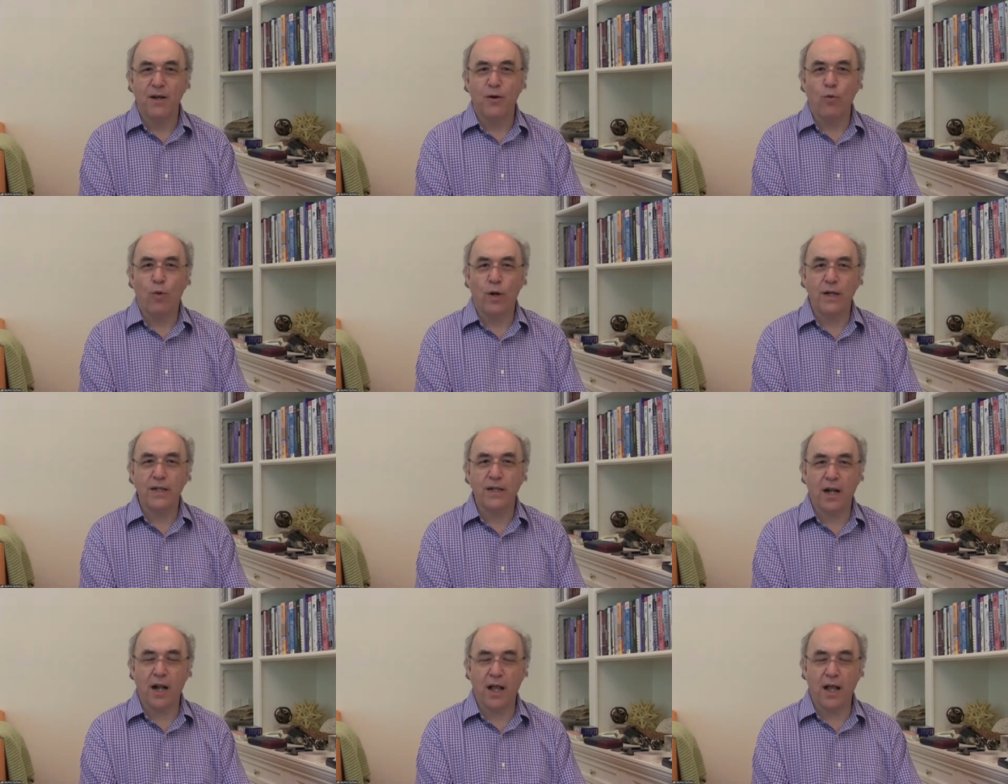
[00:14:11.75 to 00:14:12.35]

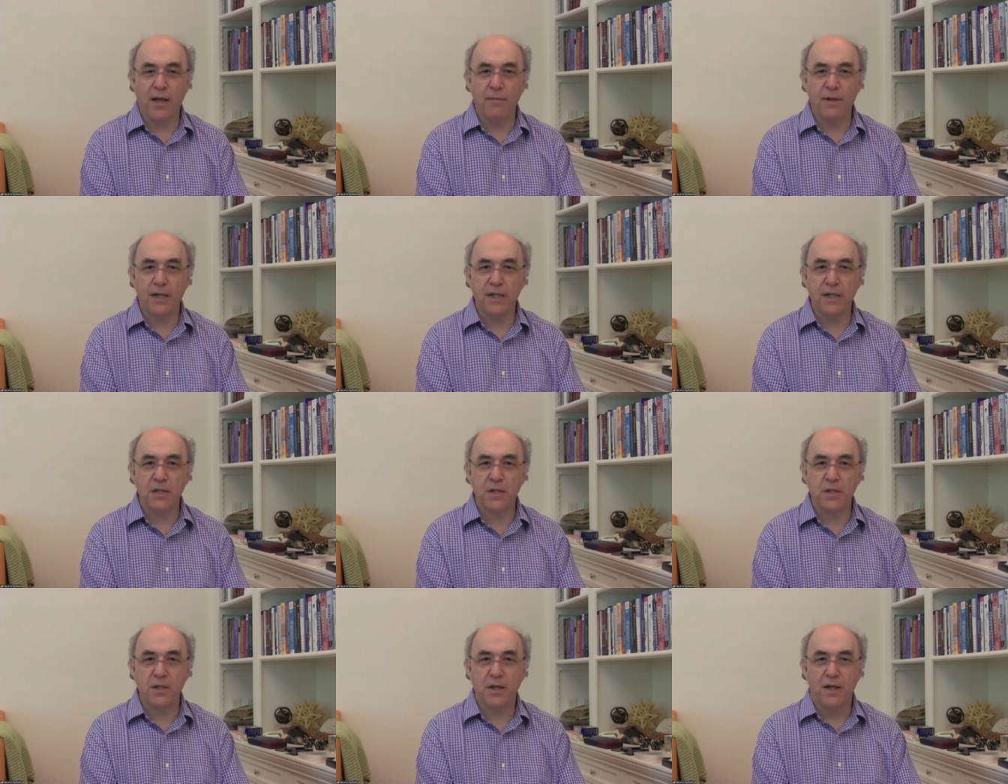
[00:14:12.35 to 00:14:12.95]
One claim
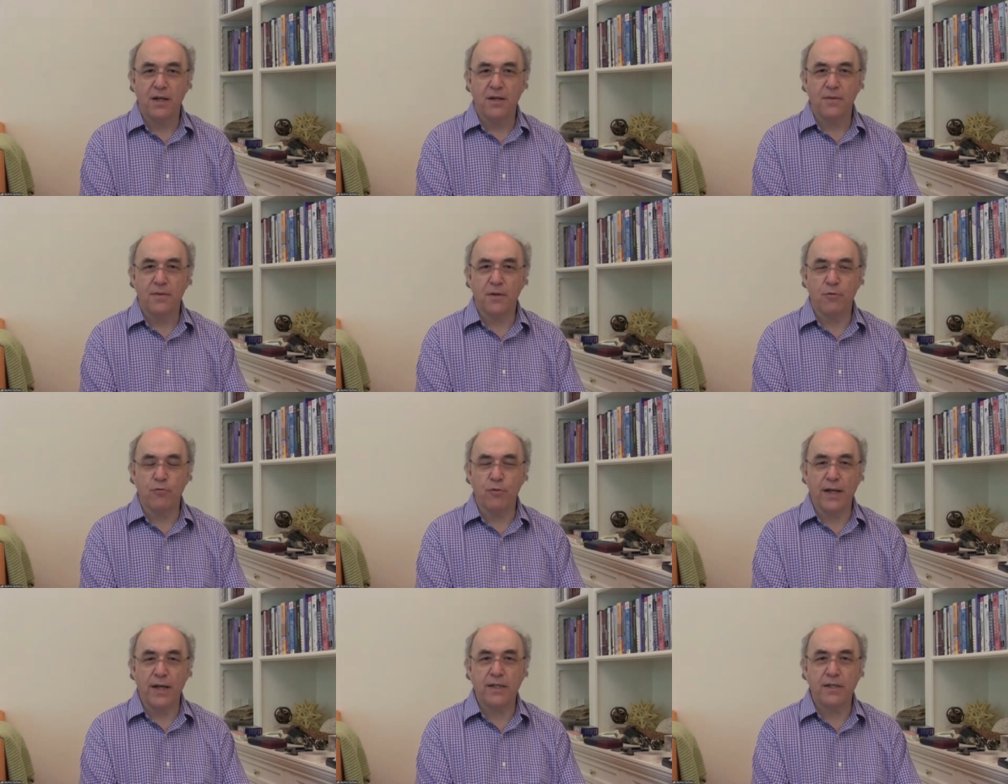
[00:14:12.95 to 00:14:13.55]
is the
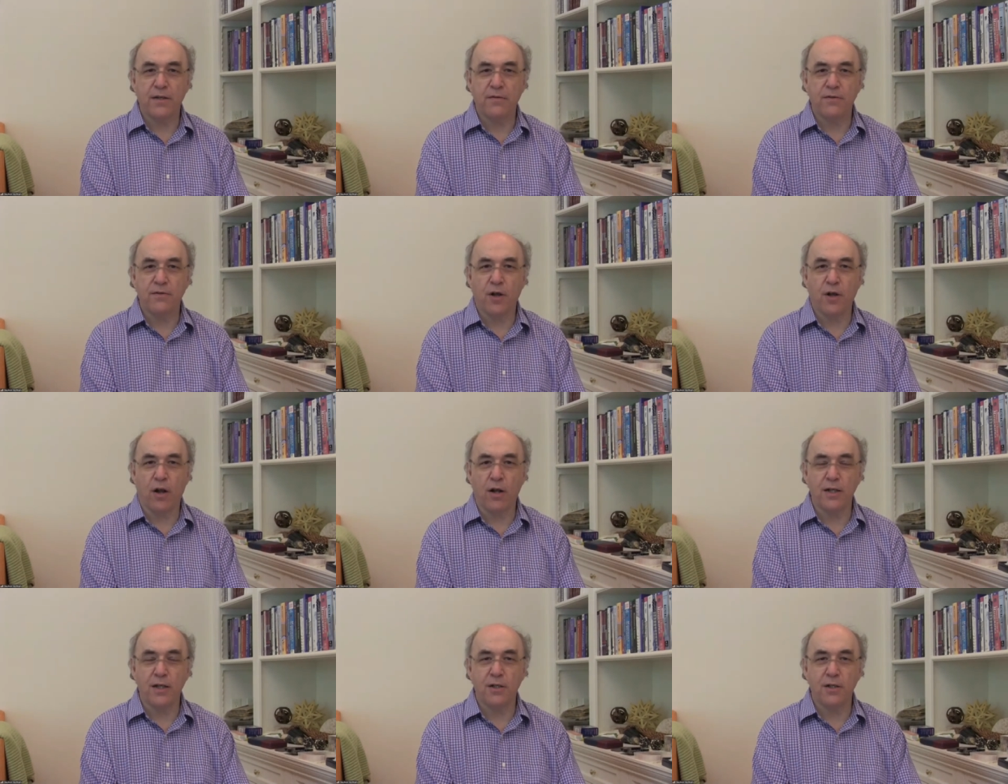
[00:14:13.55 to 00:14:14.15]
rate of
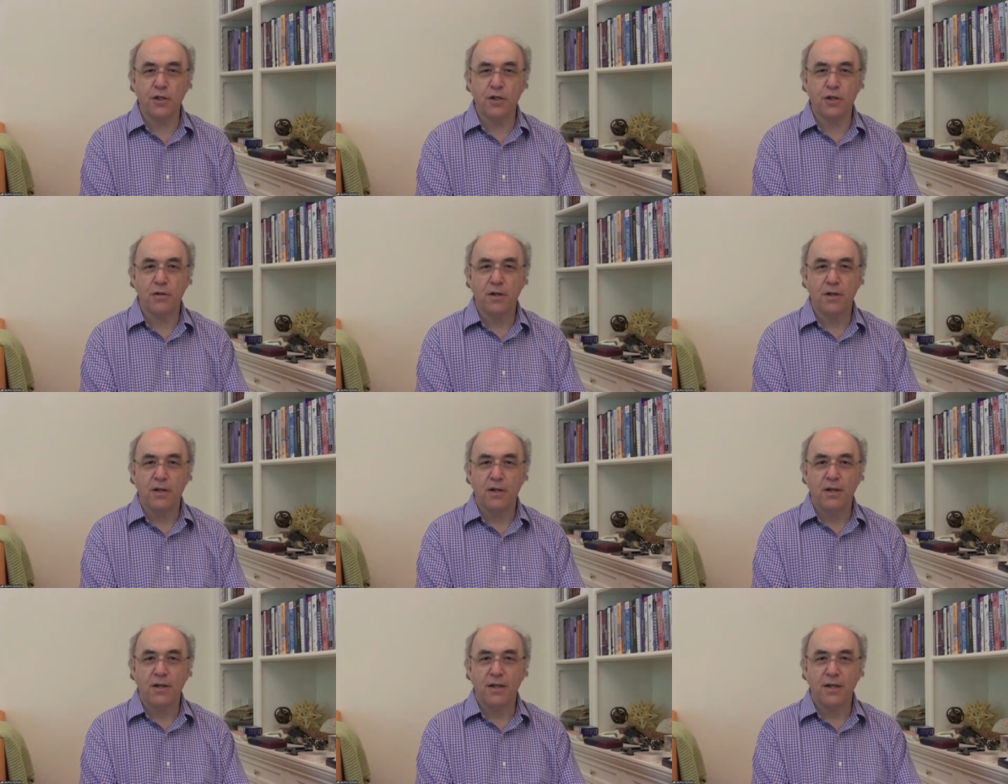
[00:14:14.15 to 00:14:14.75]
knowledge
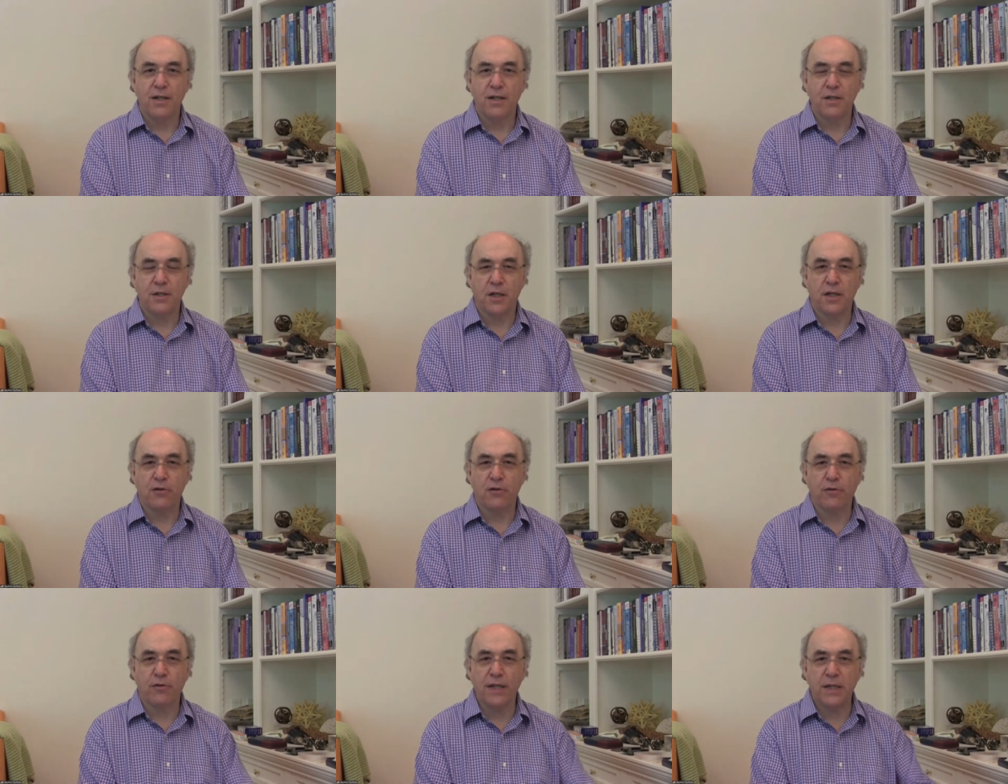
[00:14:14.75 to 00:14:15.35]
is
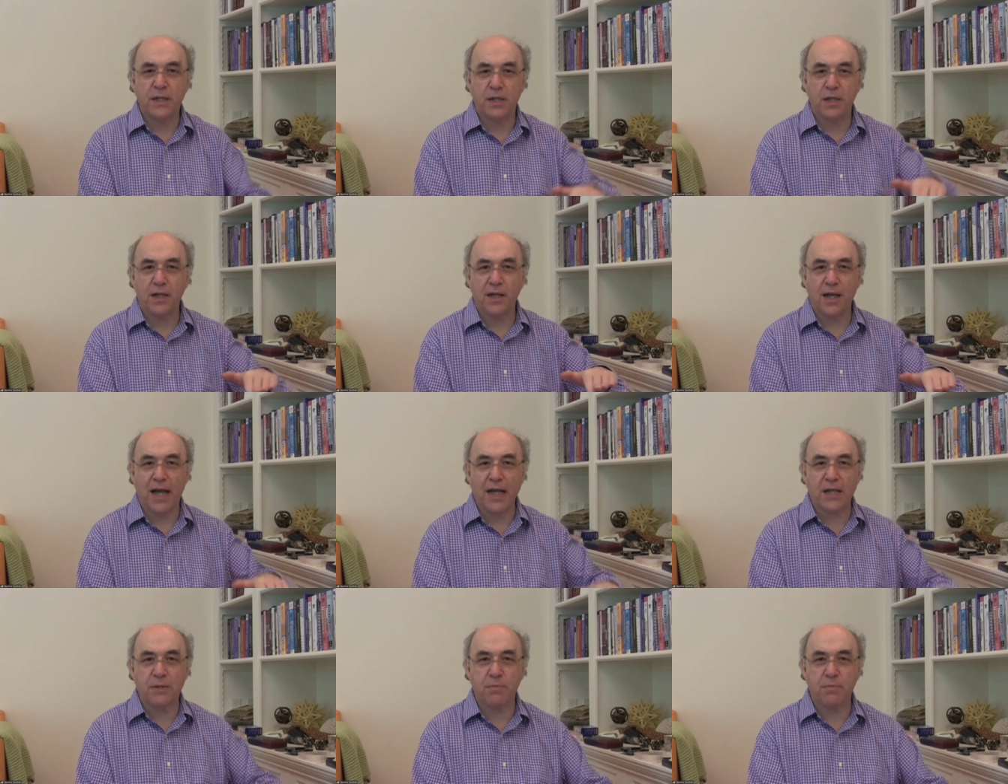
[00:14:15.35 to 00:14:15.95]
increasing
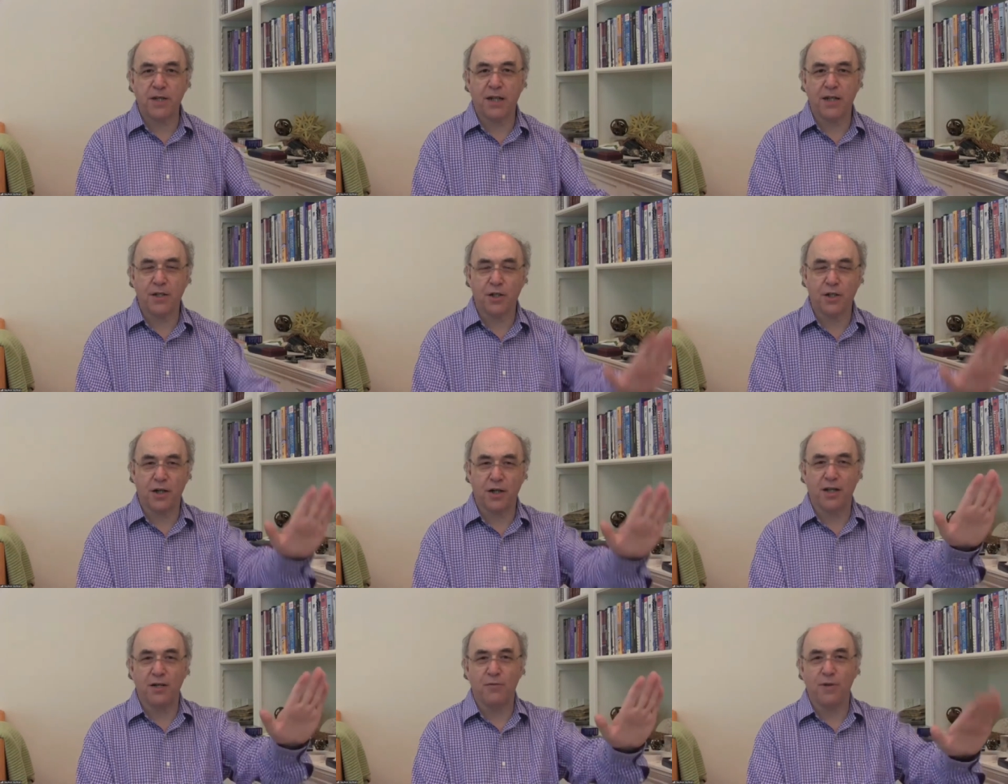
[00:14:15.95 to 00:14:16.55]
exponentially.